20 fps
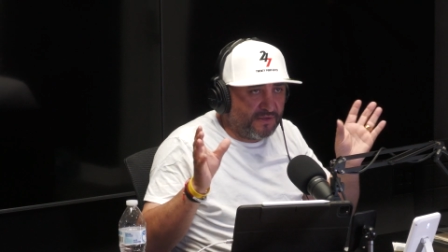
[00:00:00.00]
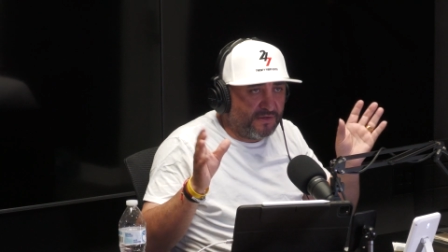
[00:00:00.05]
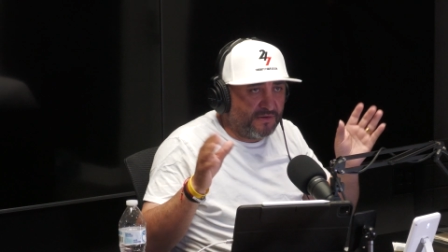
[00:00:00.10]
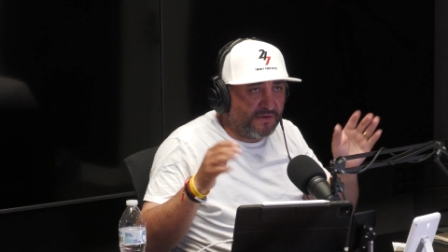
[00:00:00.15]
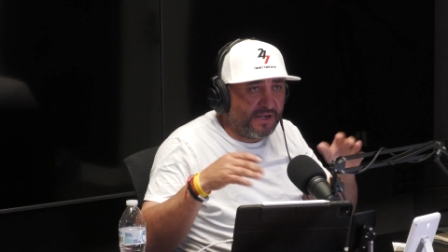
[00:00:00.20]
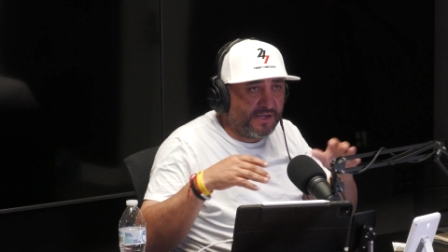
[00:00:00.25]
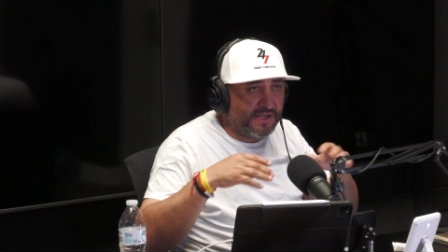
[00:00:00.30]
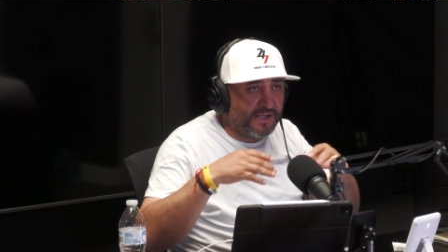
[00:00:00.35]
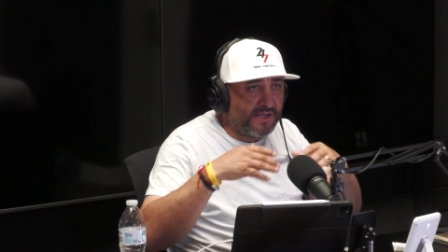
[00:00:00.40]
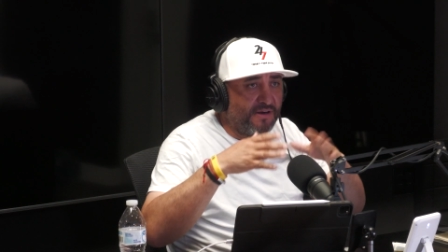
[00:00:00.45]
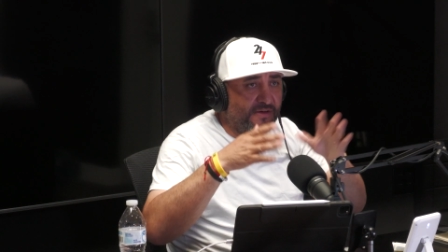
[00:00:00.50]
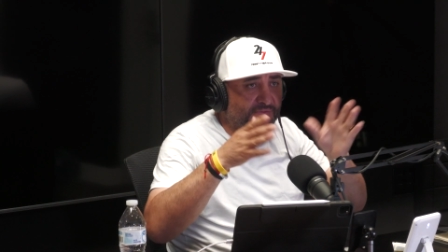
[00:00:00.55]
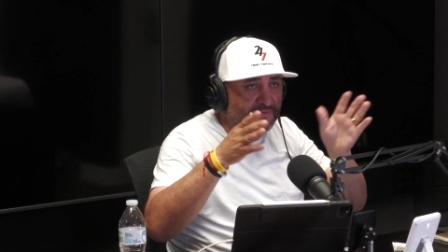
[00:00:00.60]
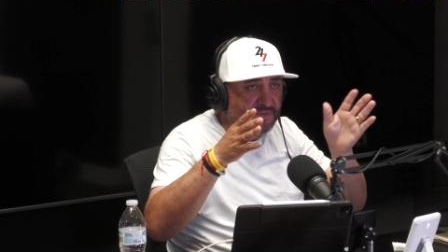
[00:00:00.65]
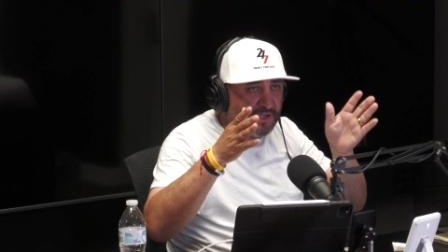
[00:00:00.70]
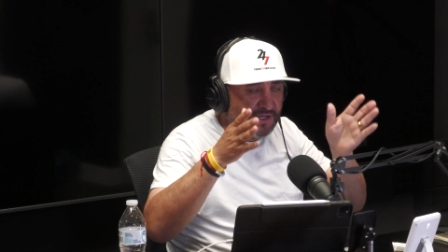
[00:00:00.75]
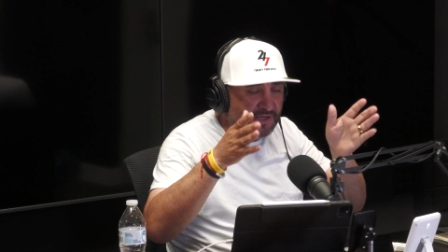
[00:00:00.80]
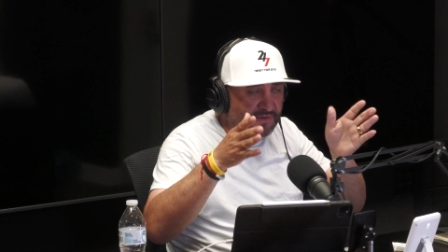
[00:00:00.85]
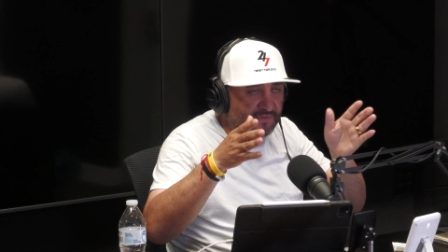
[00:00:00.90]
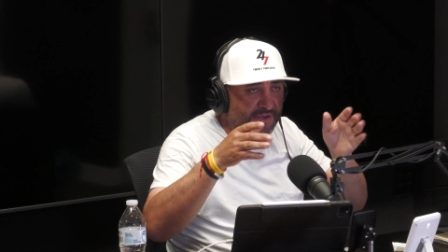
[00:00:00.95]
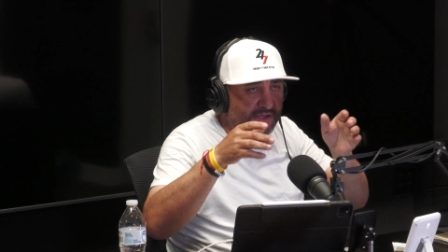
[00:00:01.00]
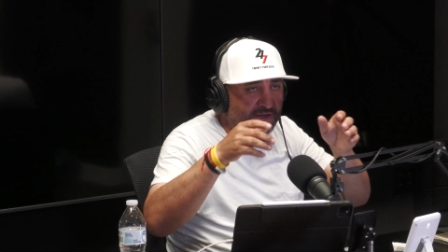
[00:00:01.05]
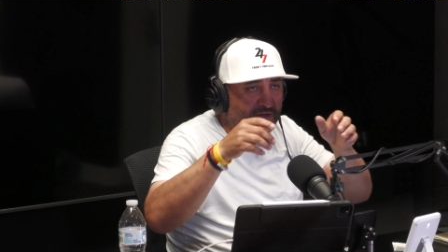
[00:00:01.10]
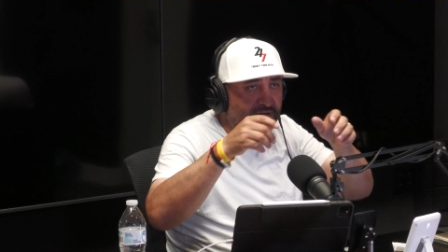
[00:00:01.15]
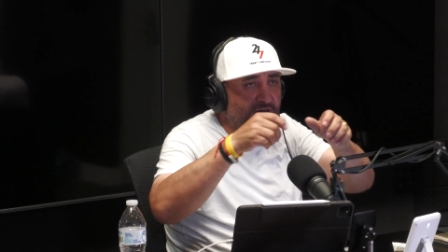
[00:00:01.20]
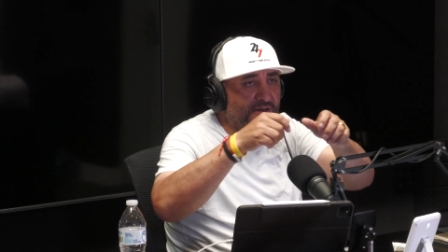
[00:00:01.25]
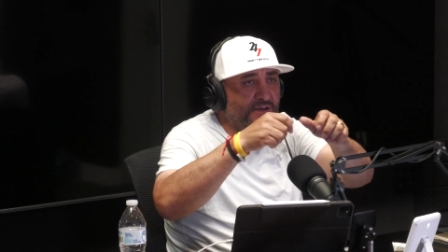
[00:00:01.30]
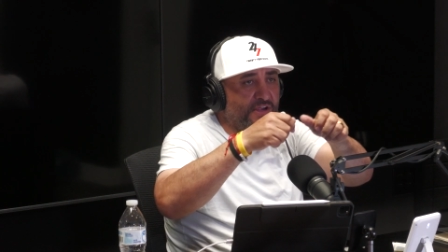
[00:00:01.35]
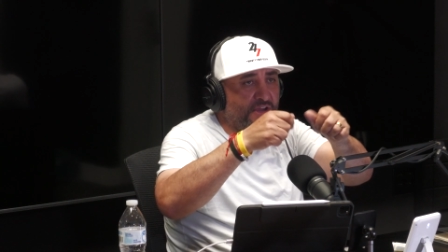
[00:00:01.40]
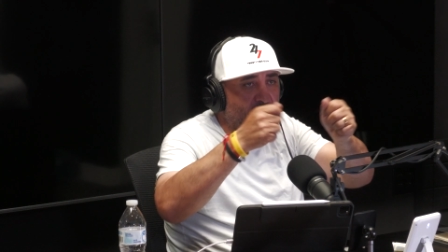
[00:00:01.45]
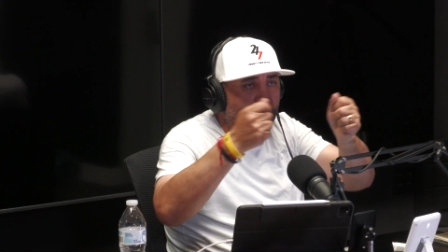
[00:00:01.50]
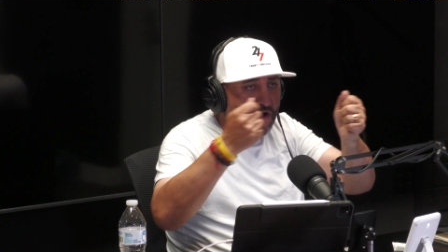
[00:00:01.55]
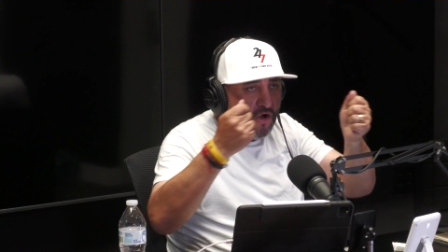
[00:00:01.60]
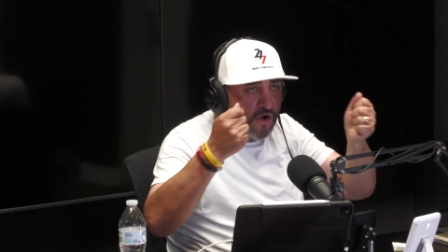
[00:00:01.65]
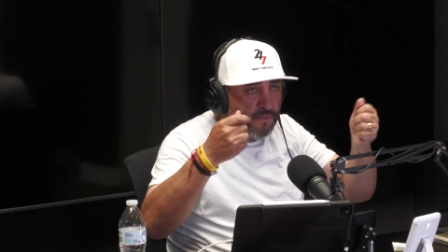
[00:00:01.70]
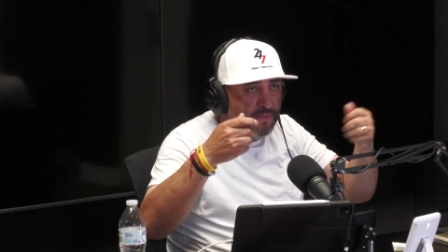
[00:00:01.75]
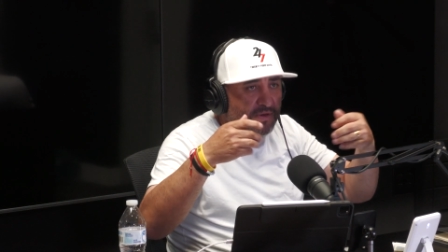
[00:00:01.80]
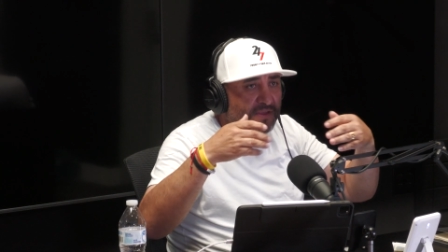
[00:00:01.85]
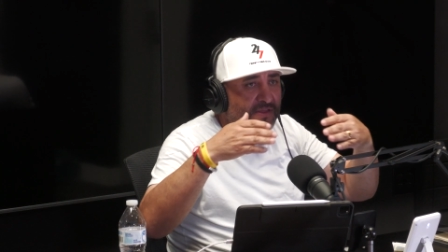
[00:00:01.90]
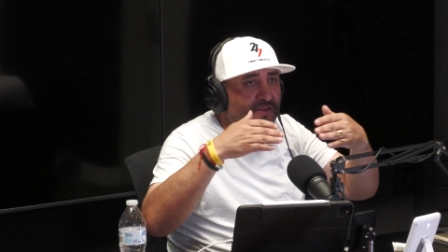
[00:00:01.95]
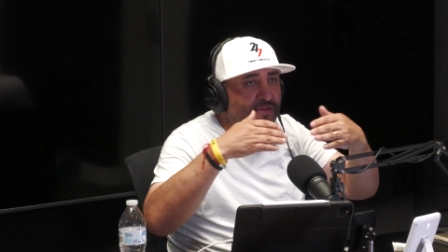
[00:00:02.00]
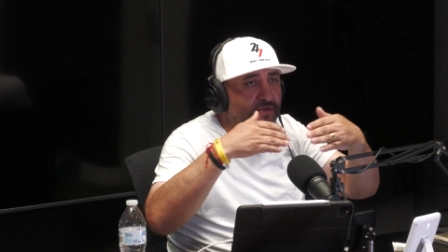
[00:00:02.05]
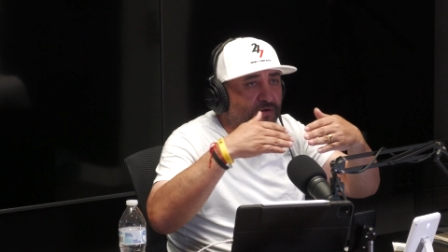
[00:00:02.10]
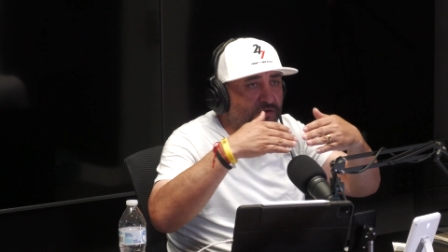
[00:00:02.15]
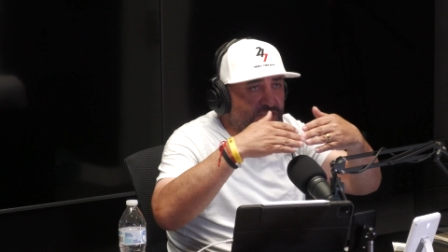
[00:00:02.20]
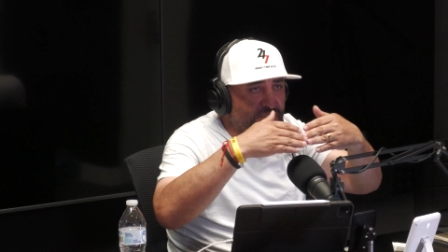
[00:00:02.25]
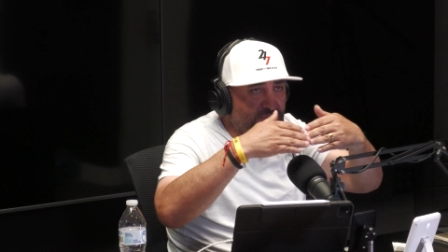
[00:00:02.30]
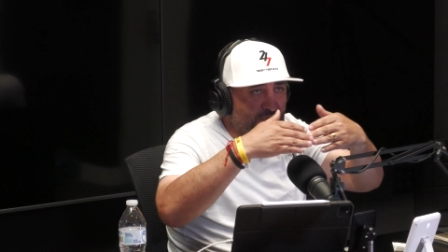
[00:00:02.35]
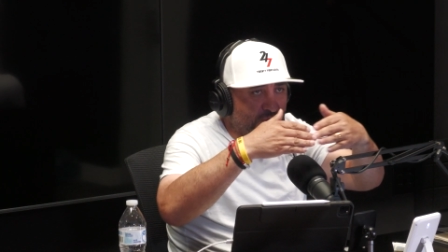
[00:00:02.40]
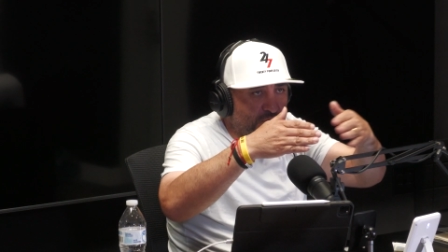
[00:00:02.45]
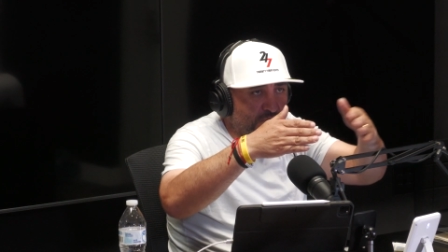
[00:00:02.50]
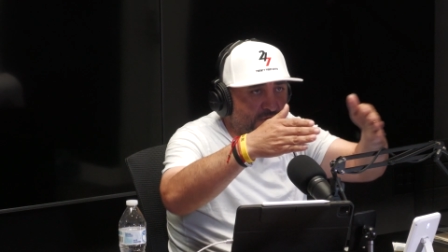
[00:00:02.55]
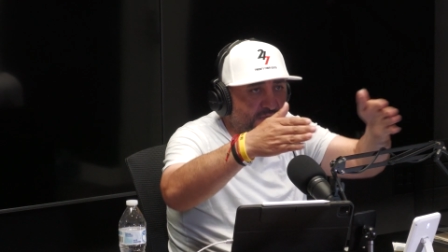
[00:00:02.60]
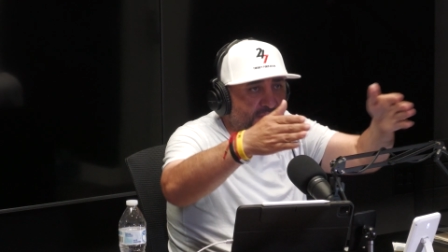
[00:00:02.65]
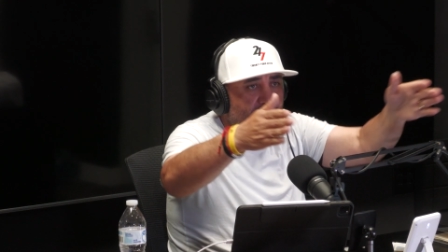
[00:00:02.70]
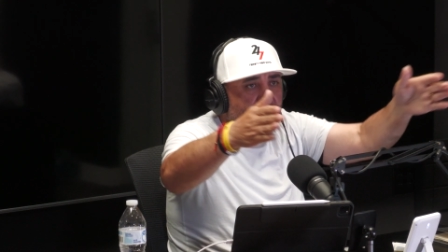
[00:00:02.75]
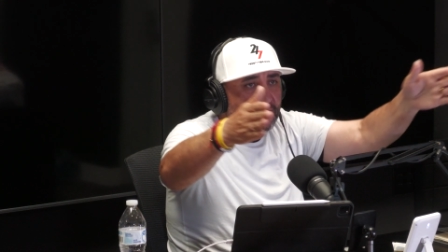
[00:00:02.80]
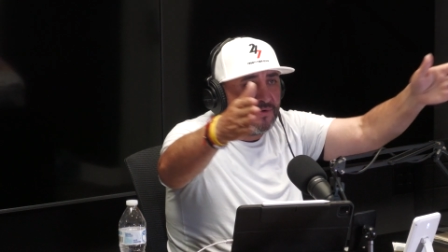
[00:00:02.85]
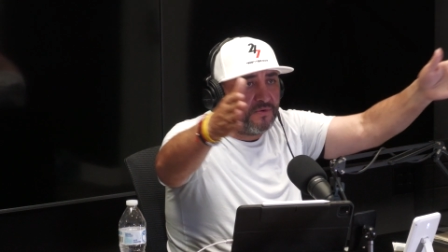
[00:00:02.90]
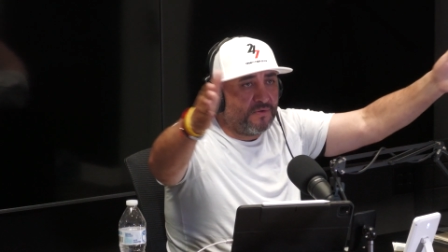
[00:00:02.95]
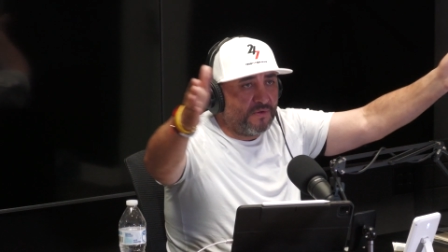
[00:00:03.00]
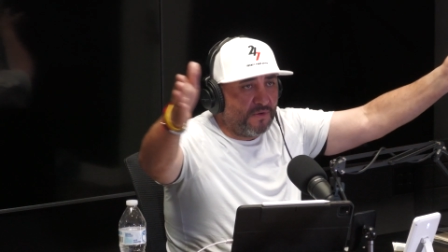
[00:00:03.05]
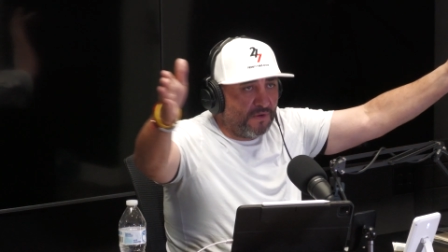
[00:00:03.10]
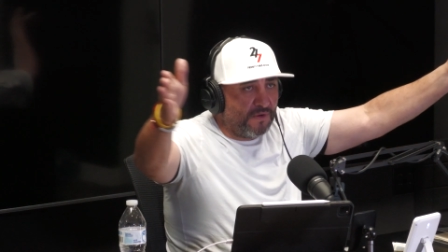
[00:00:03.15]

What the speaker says: I get off the elevator, open the doors to go in through